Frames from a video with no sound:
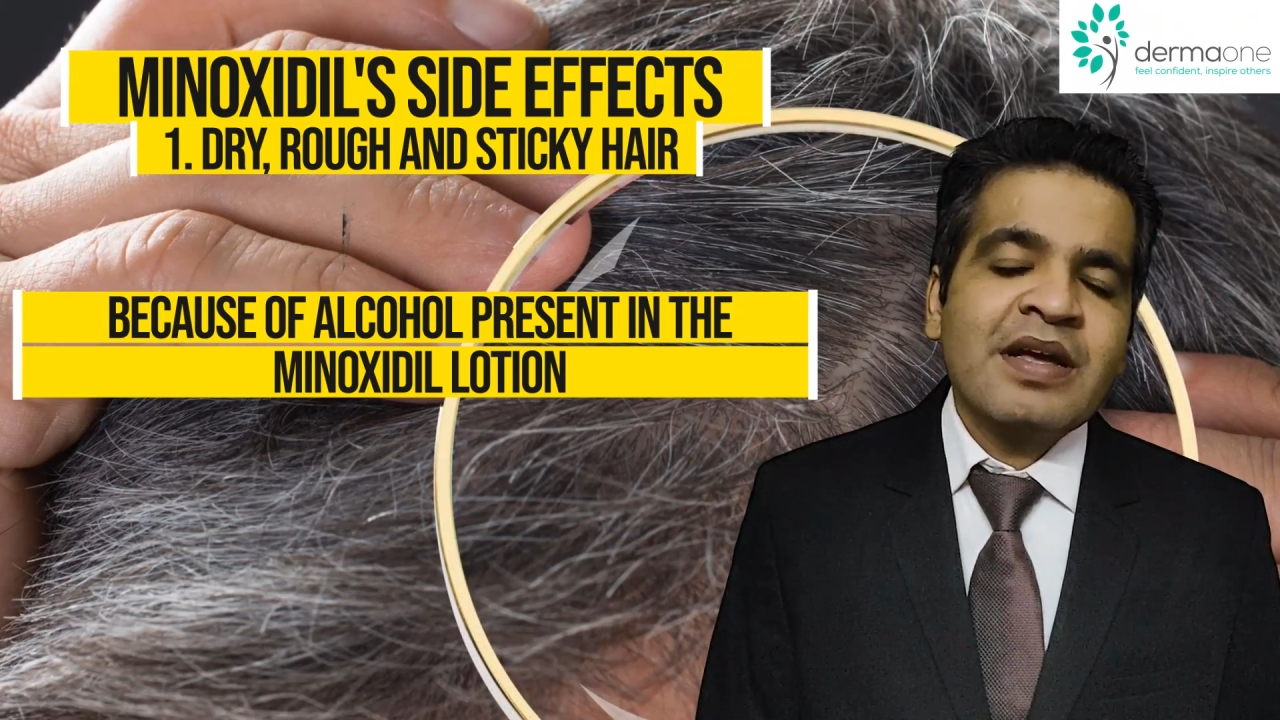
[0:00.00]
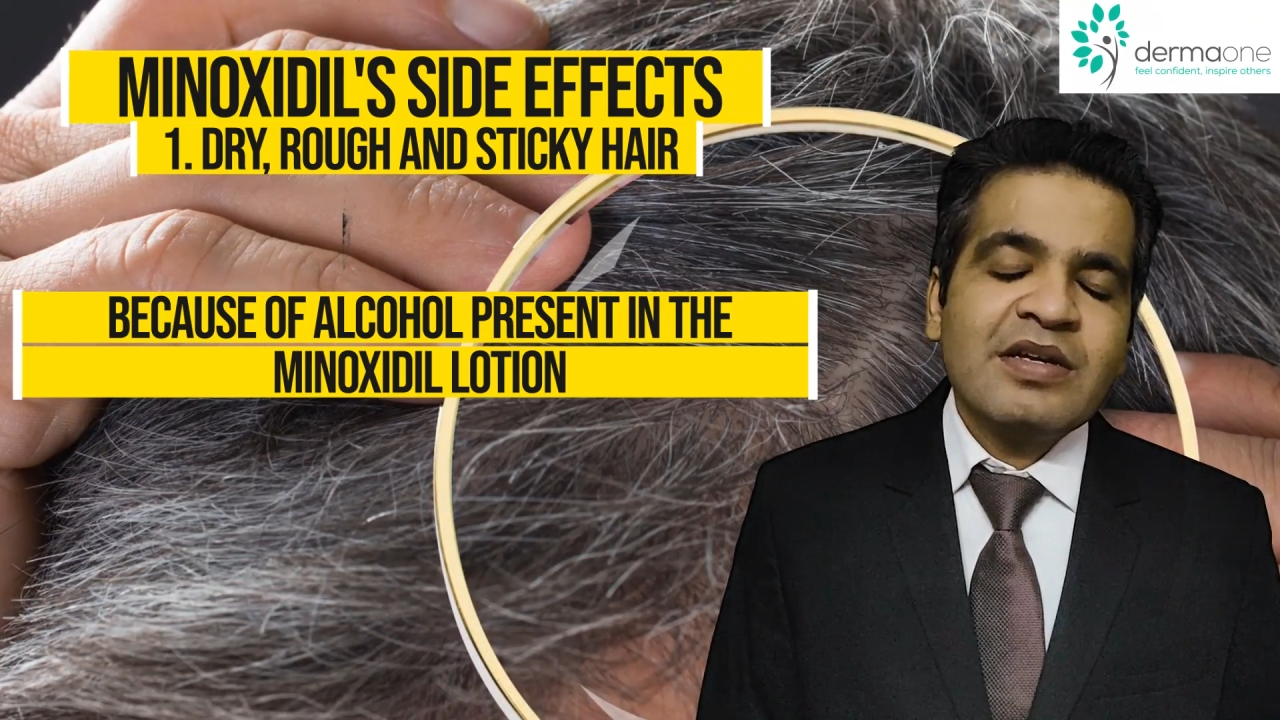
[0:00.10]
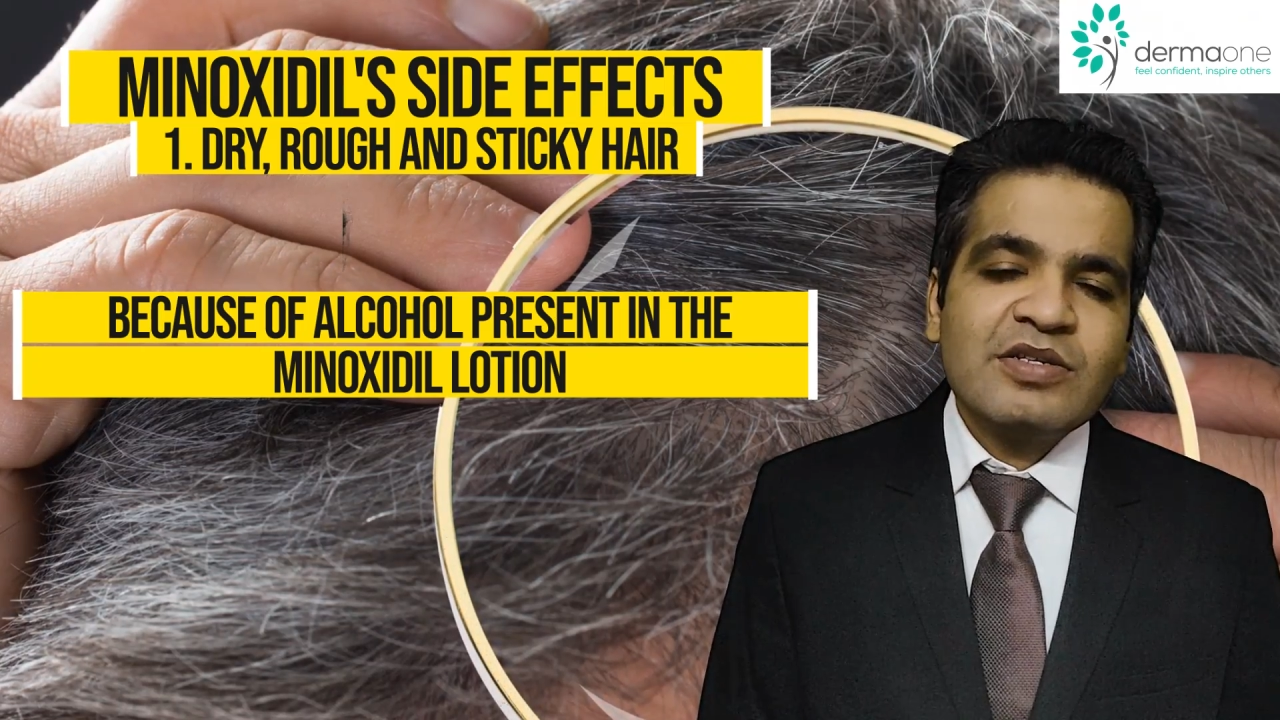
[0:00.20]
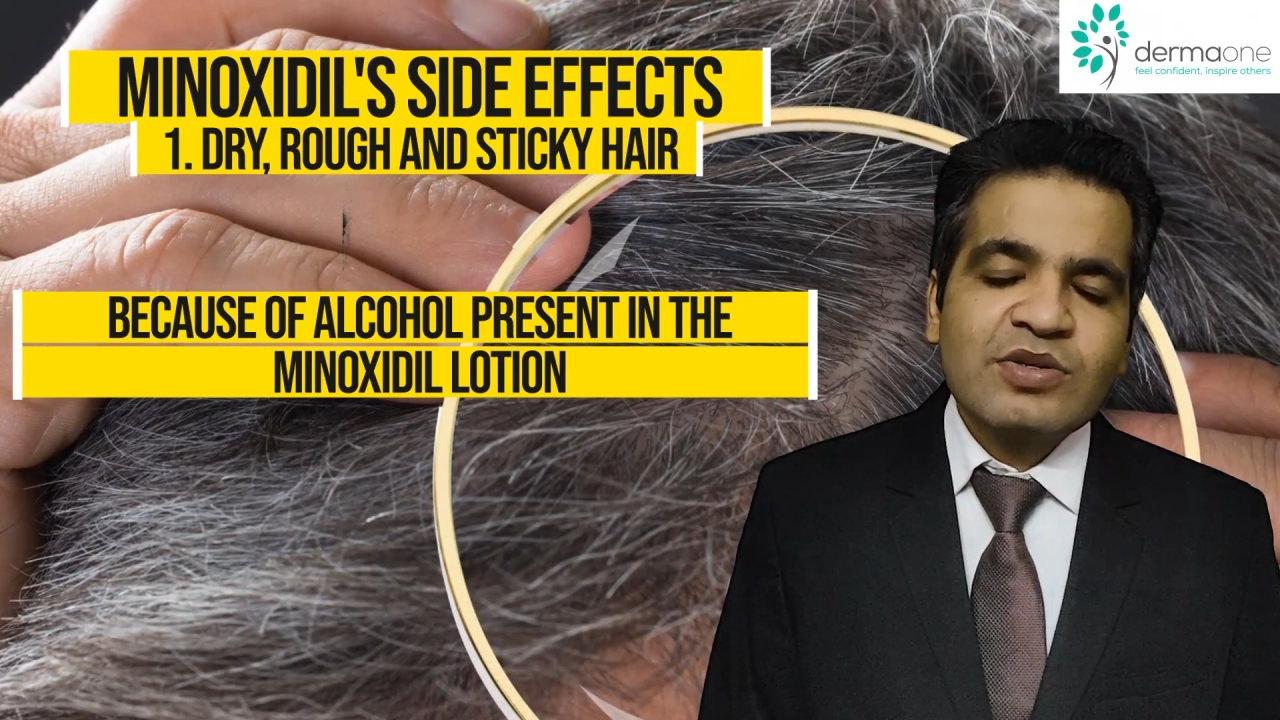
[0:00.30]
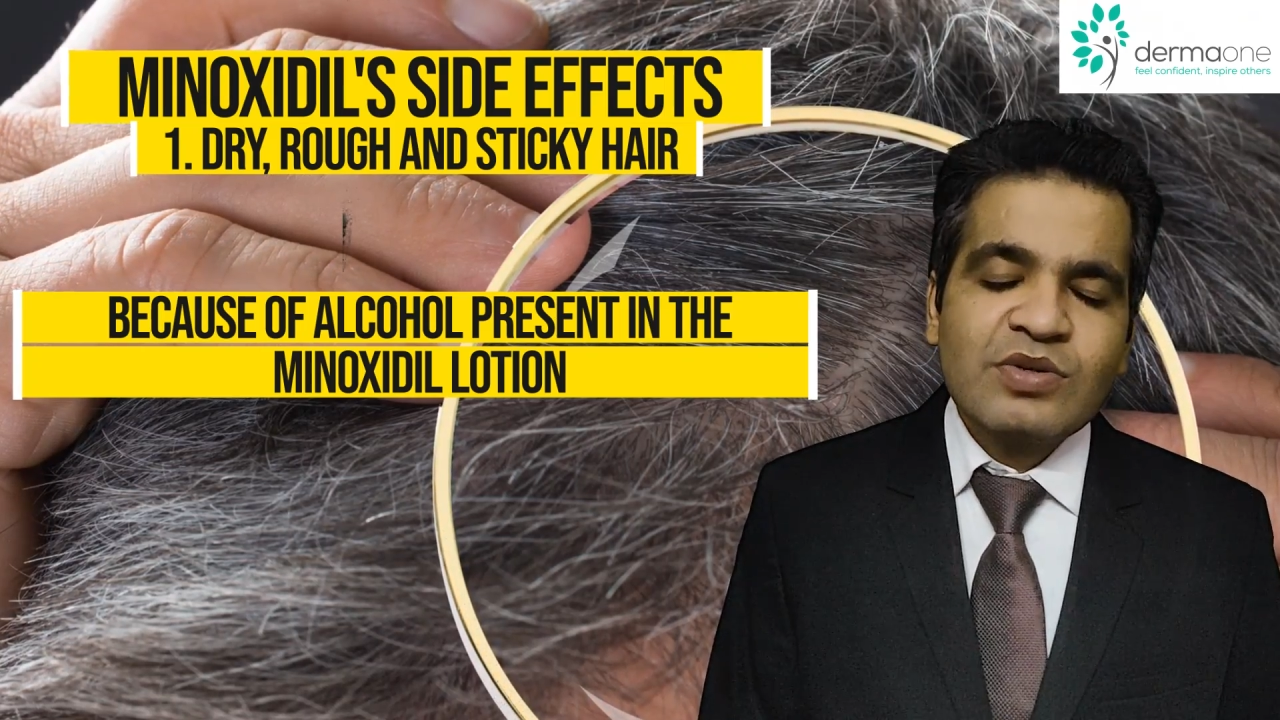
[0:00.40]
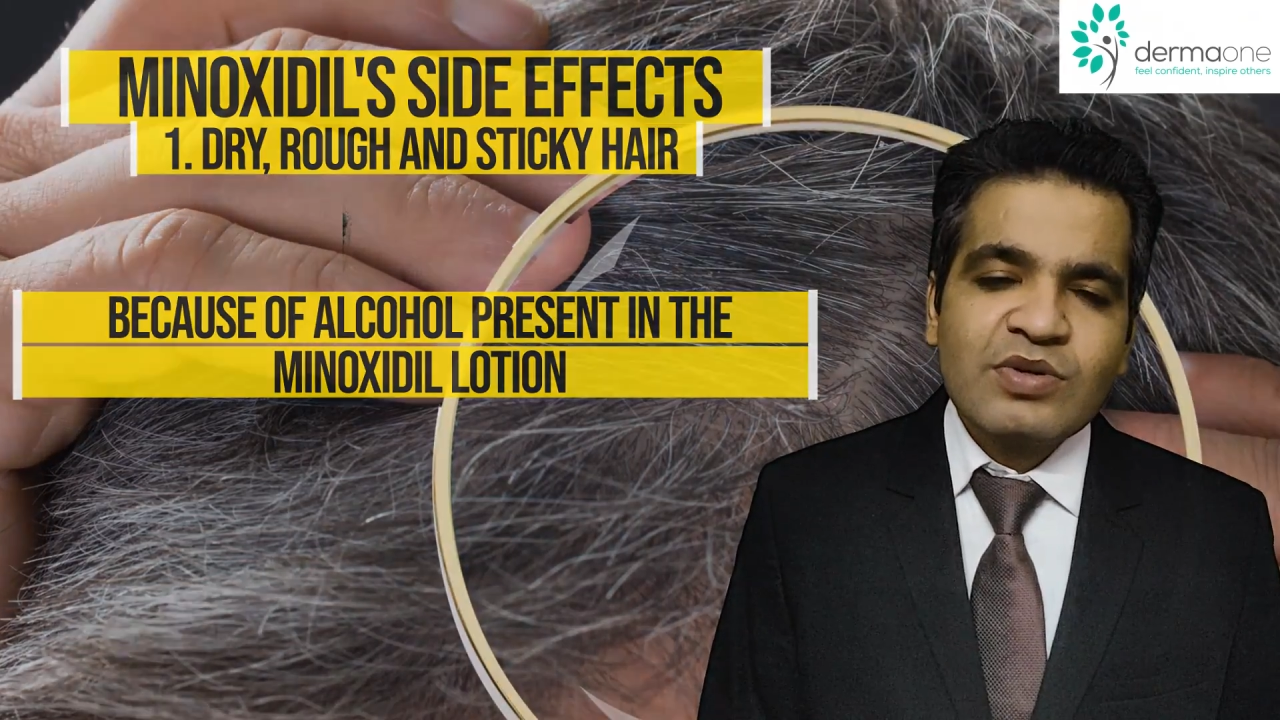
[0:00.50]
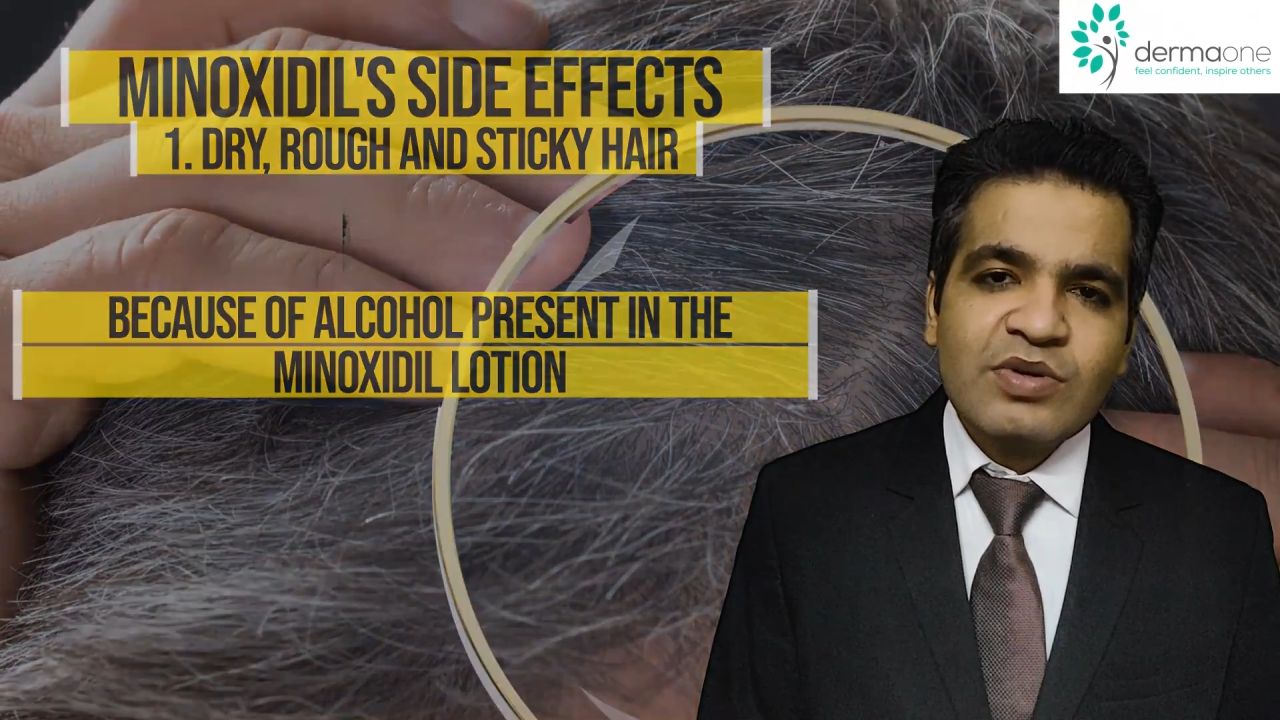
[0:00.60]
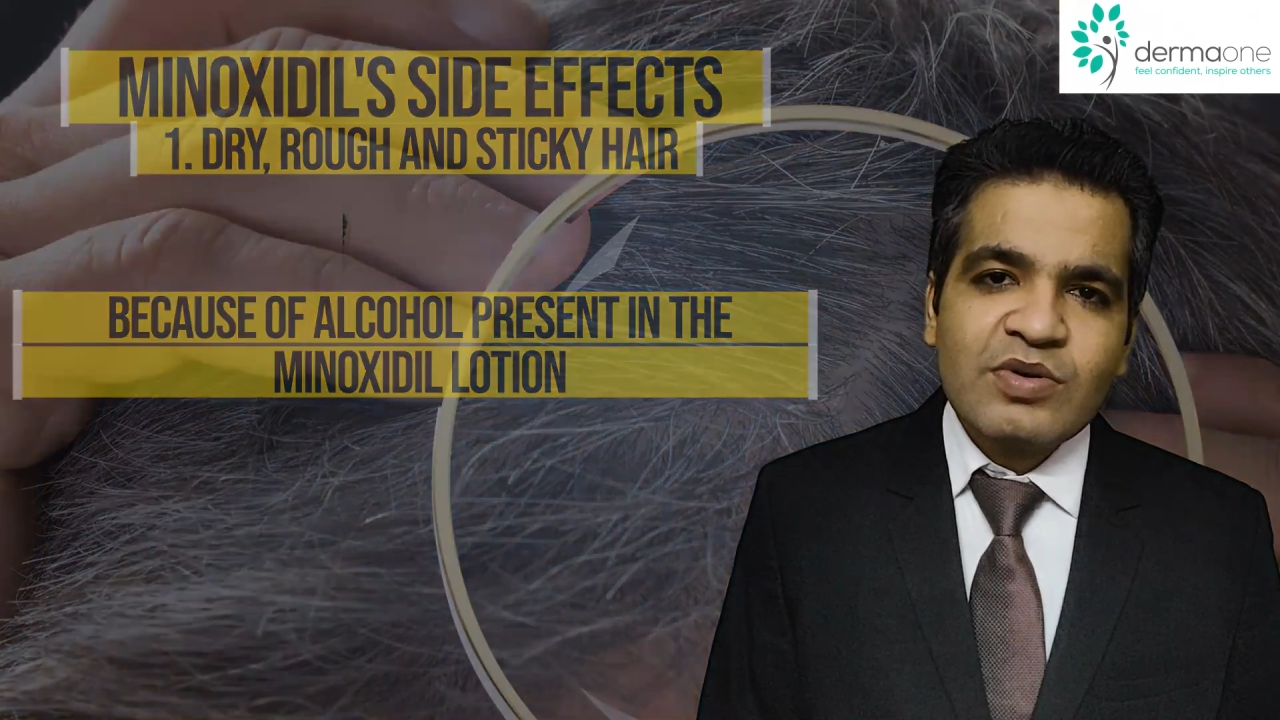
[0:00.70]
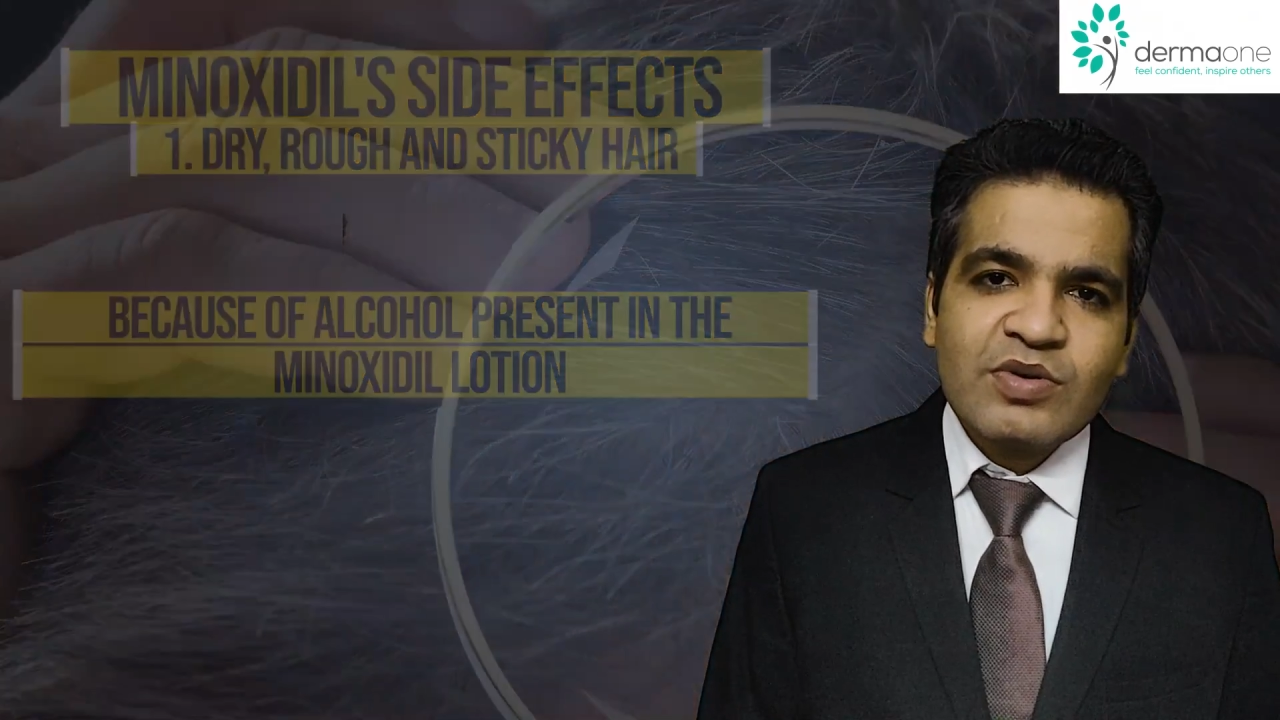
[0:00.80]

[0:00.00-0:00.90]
So